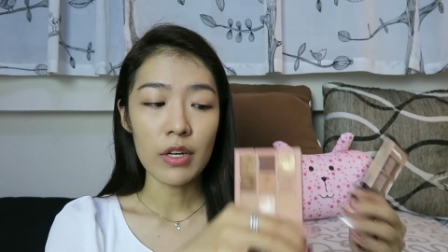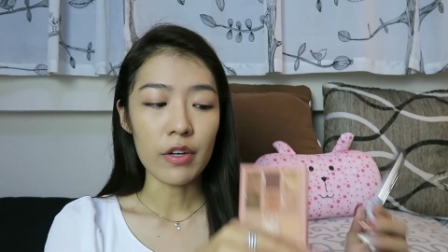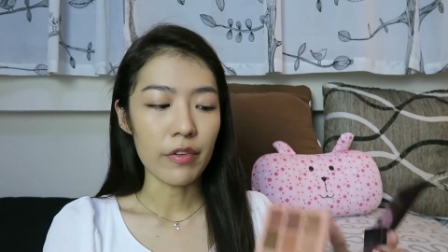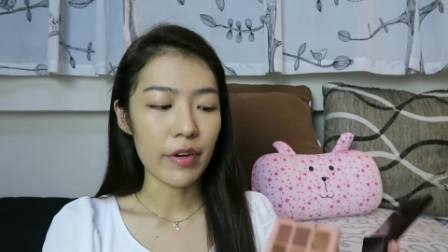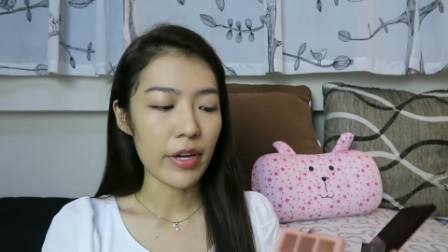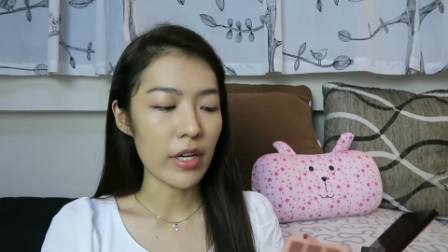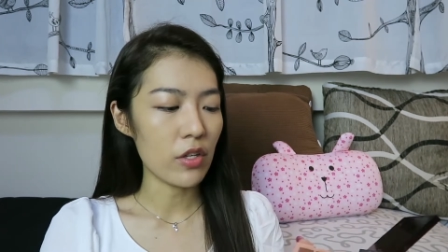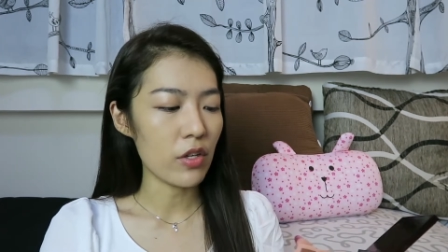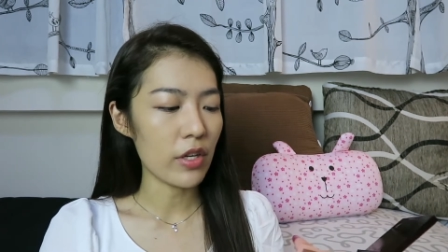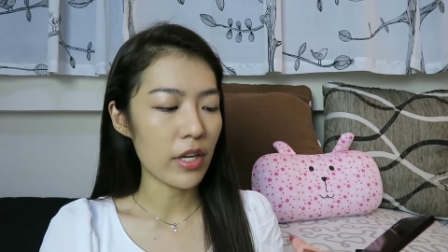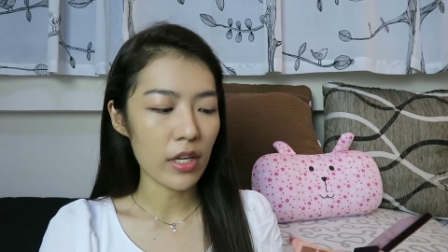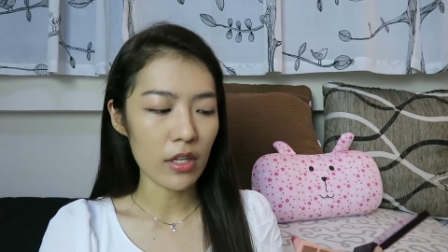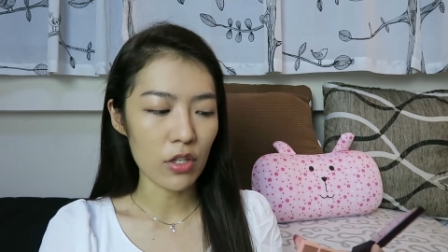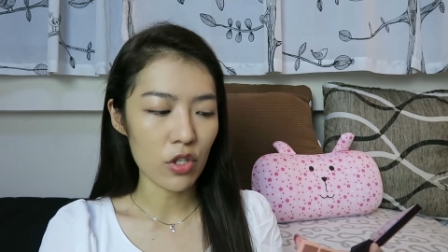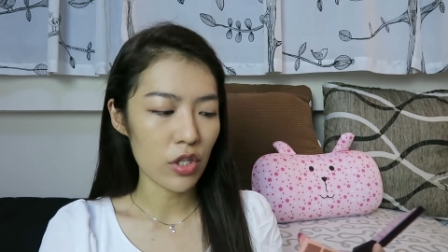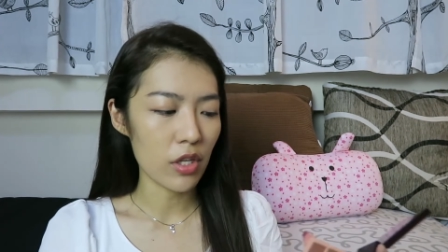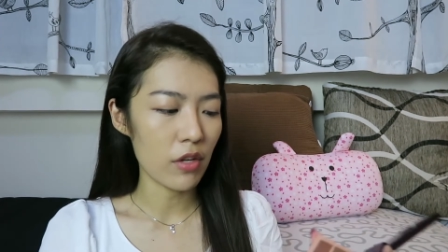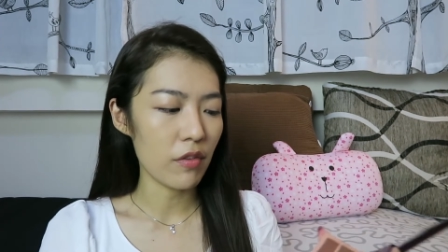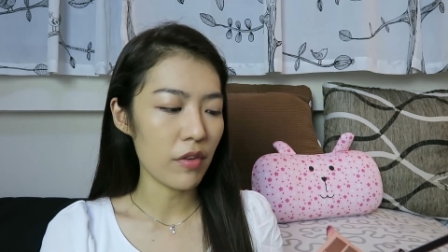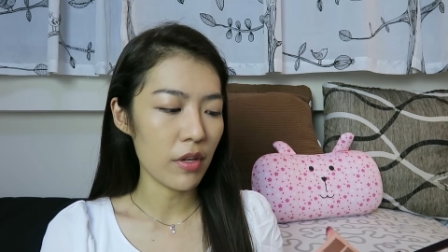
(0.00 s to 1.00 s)
right? You can
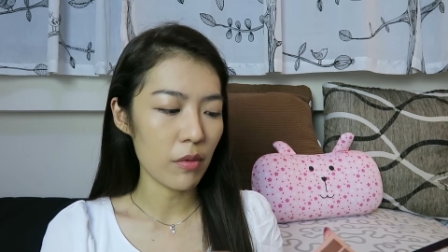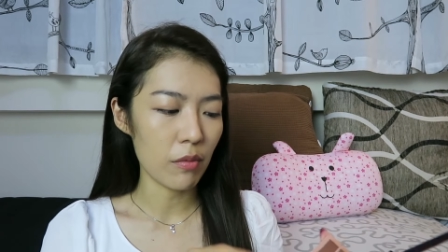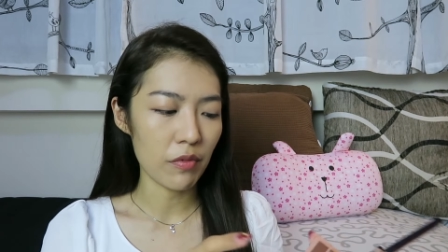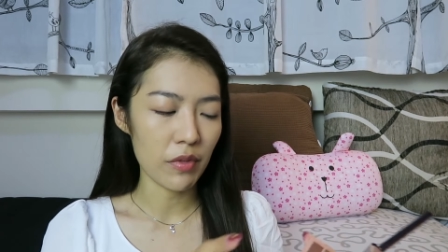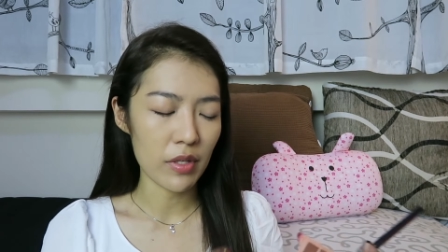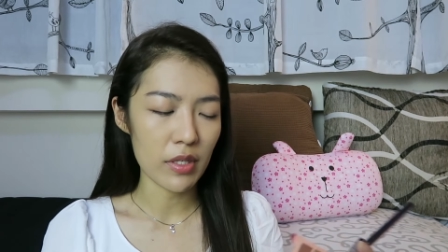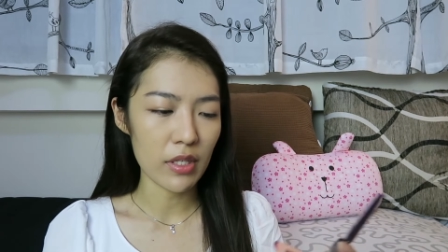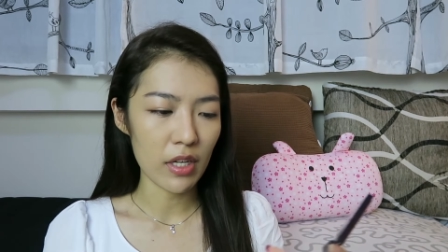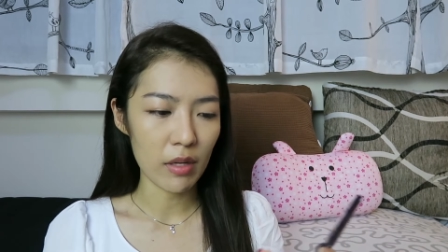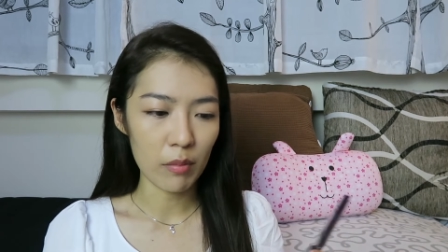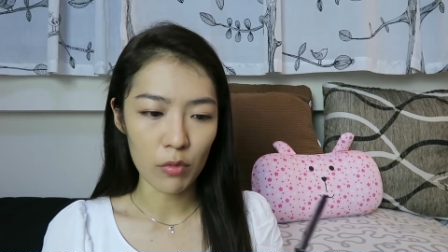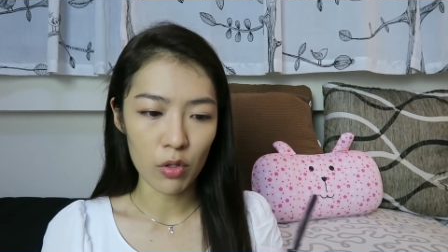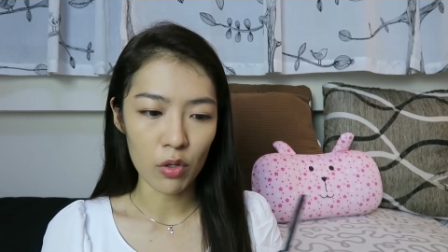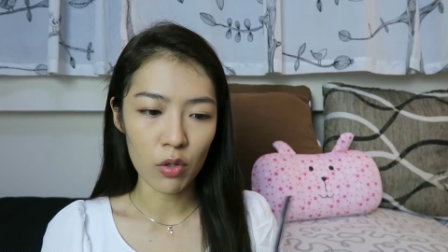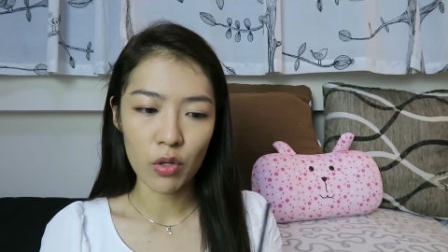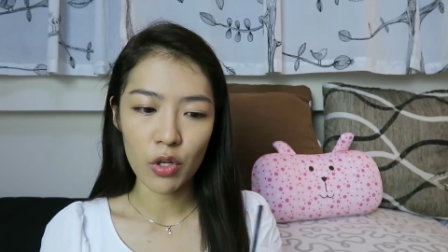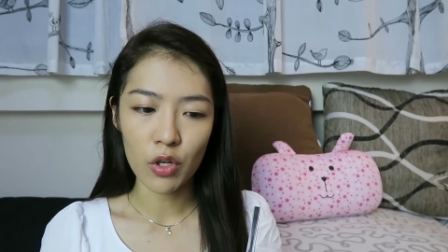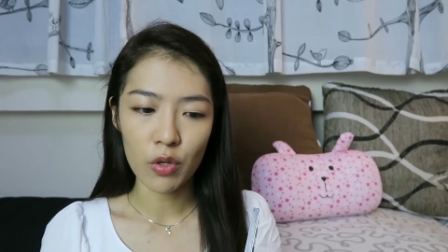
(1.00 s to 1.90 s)
achieve it with the same look.